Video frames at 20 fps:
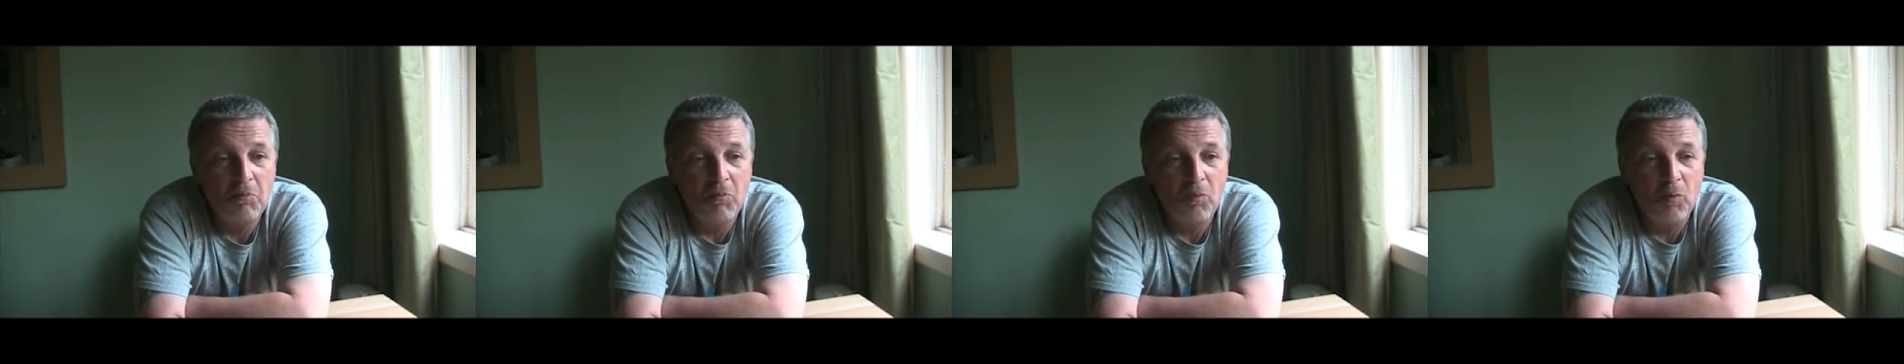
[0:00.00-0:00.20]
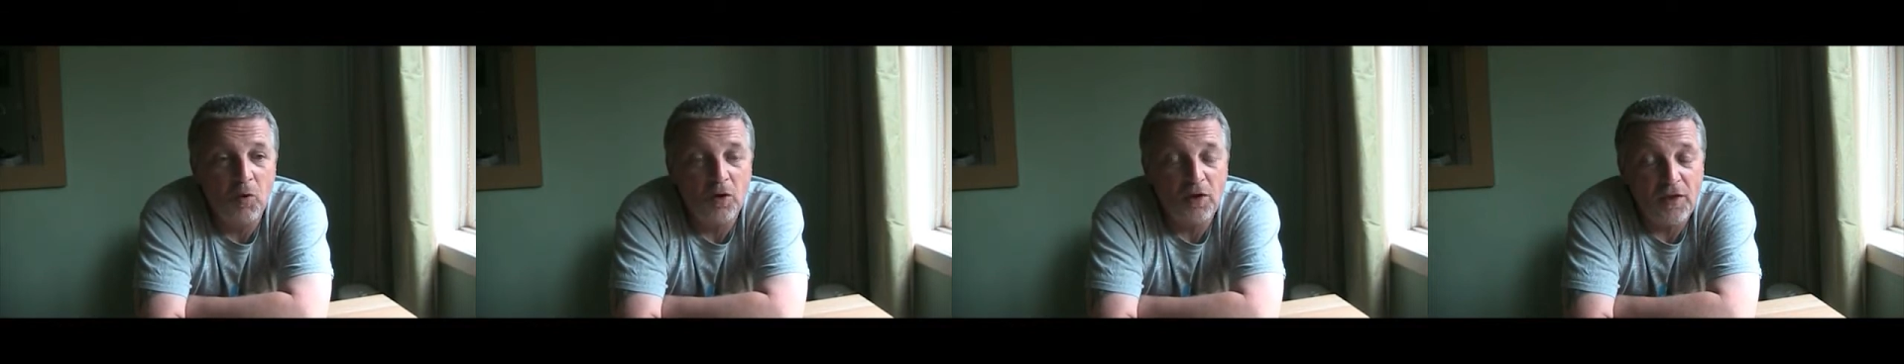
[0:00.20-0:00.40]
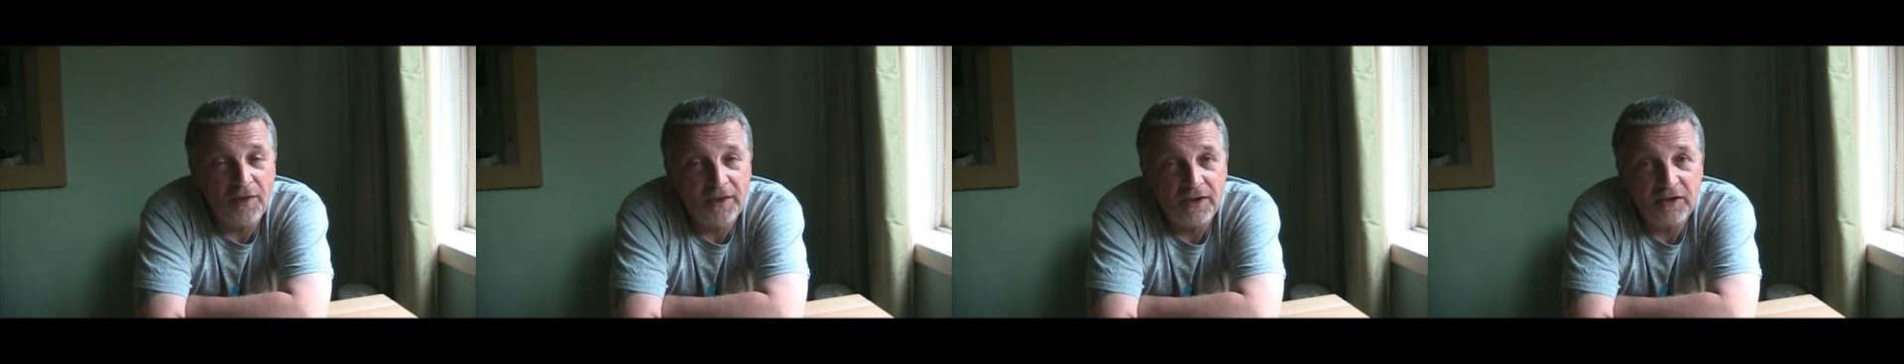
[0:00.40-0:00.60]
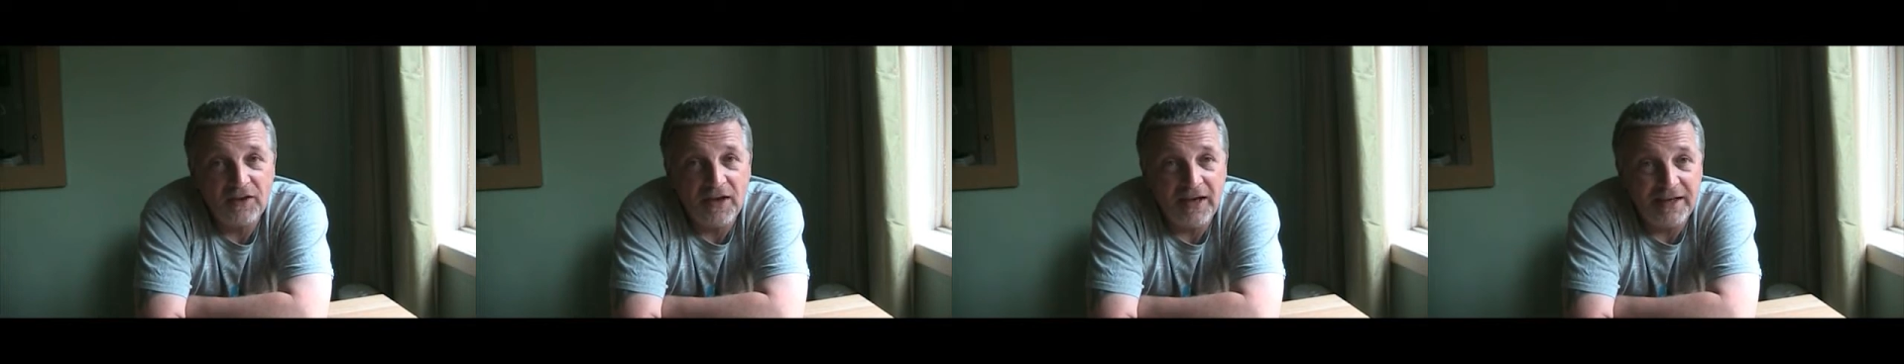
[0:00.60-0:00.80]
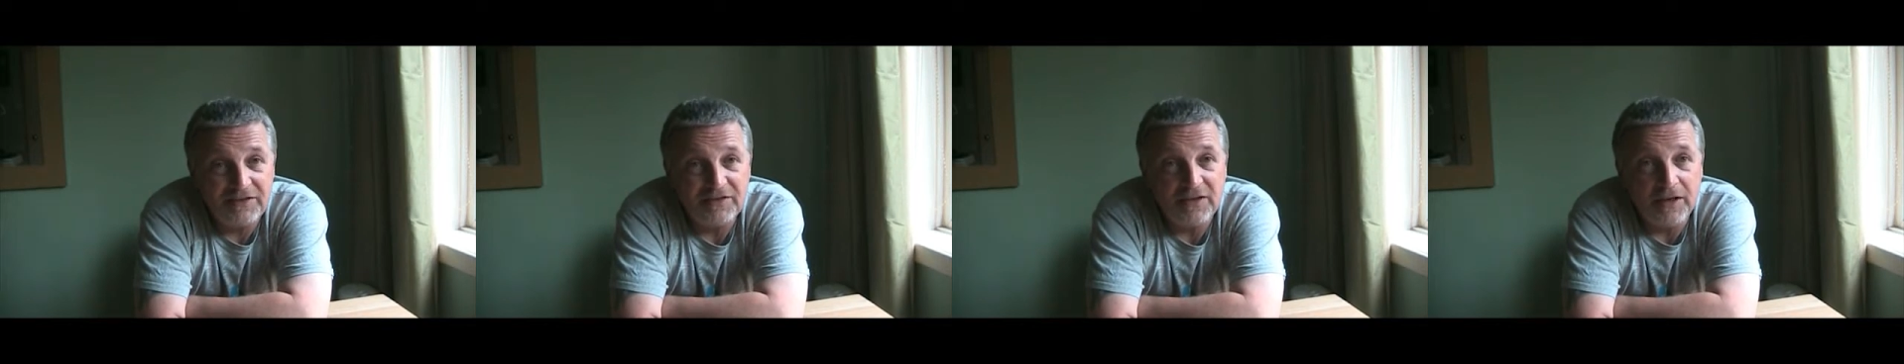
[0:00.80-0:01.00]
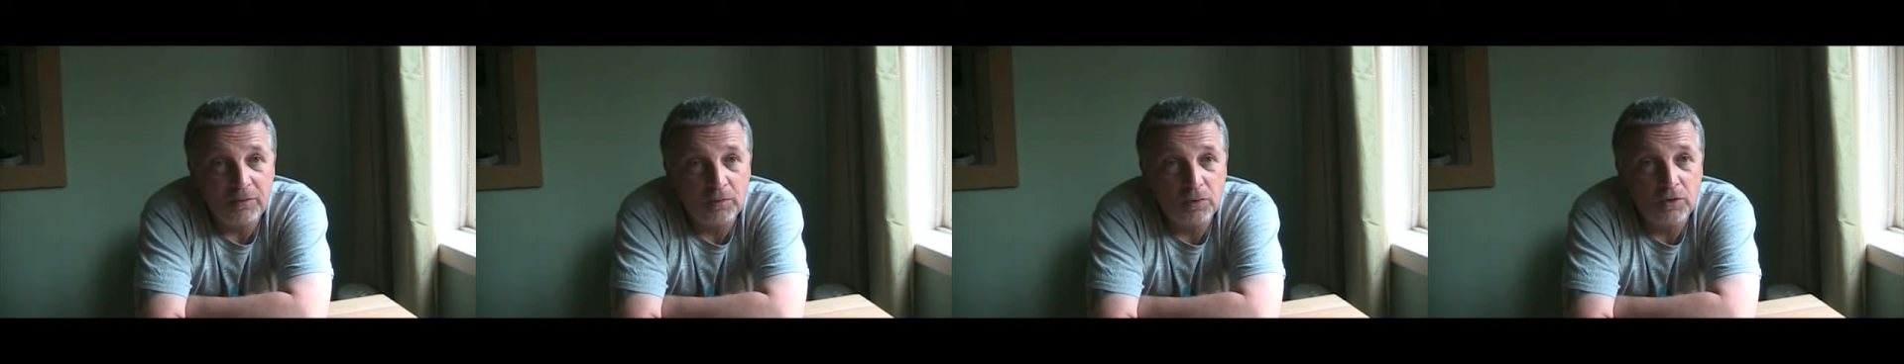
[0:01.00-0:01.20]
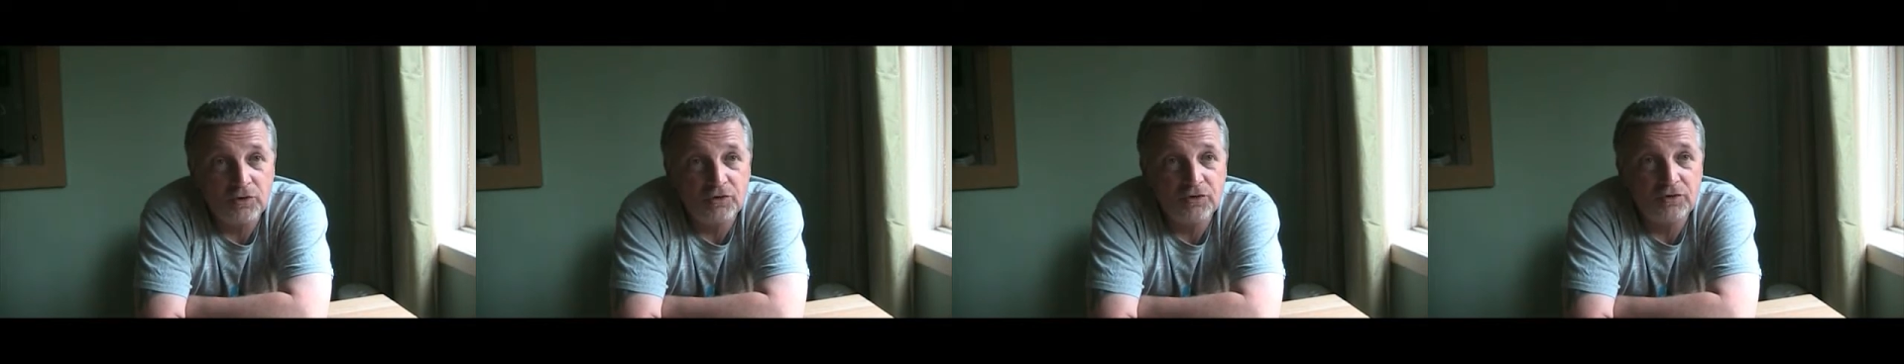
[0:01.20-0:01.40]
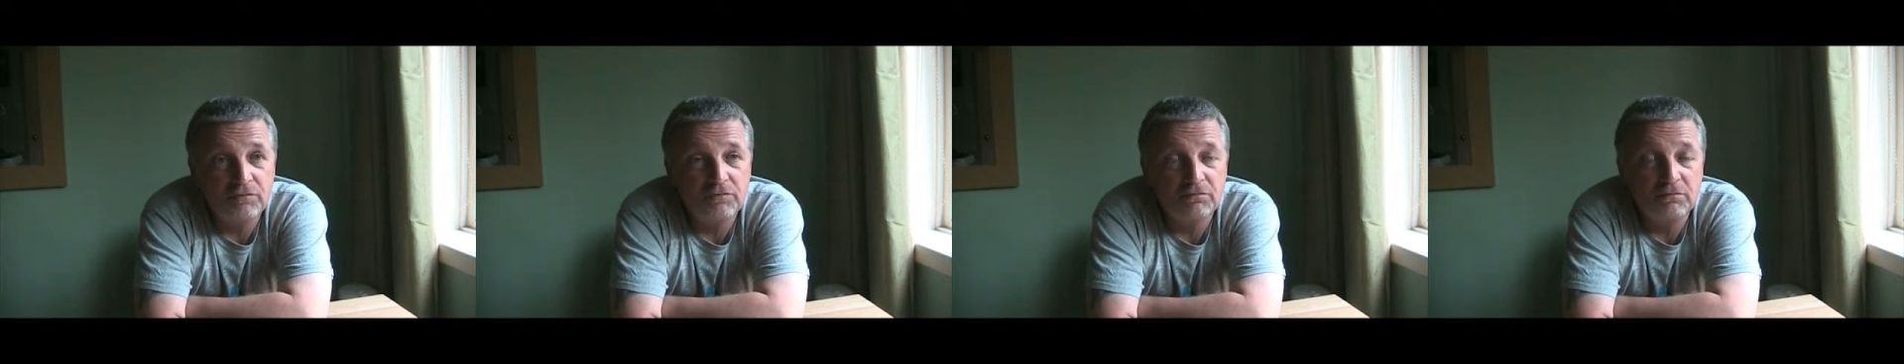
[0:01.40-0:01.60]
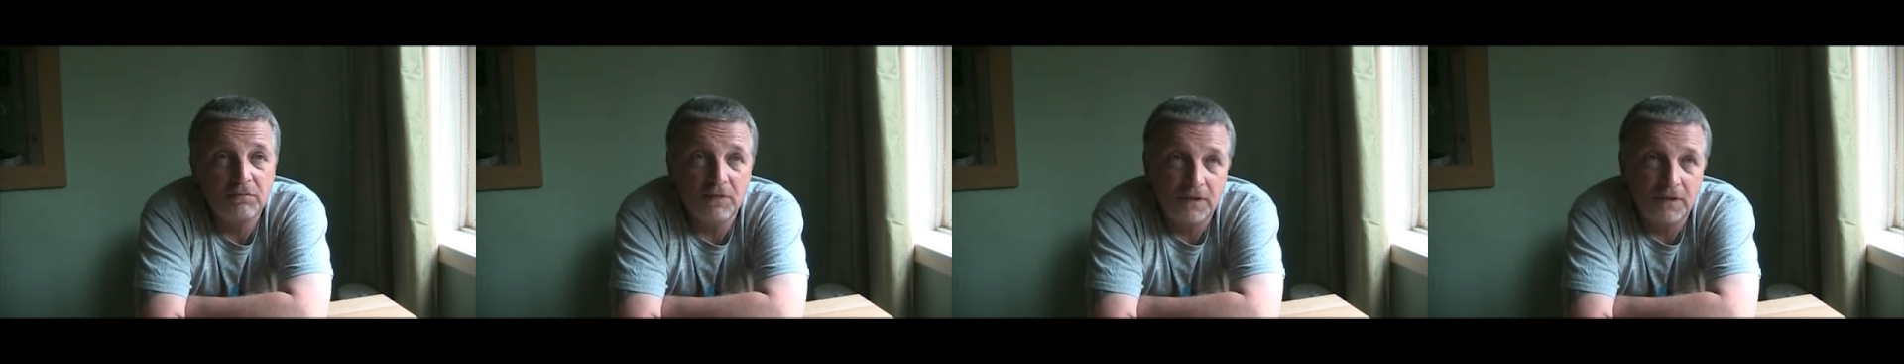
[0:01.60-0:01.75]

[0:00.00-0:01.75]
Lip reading: One of the things I said was,